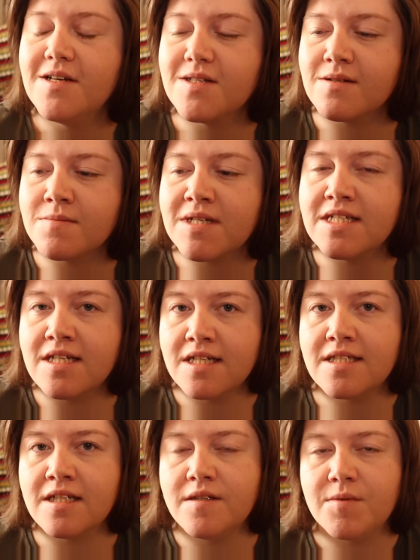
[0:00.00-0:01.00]
So that was my
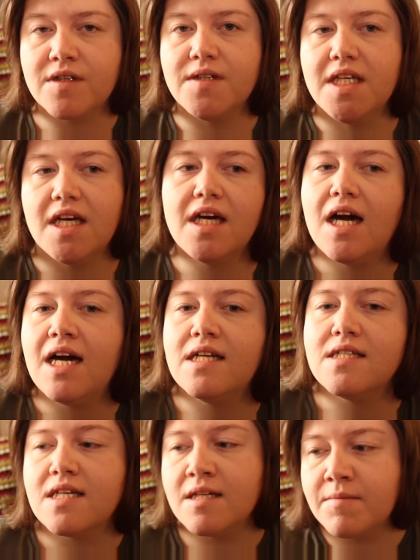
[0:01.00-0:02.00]
99th book of the year,
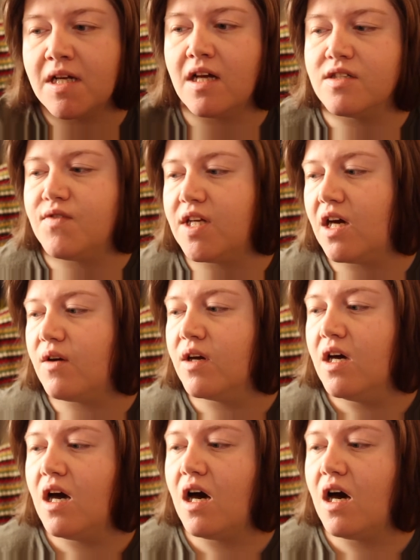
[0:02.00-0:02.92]
and in my last video,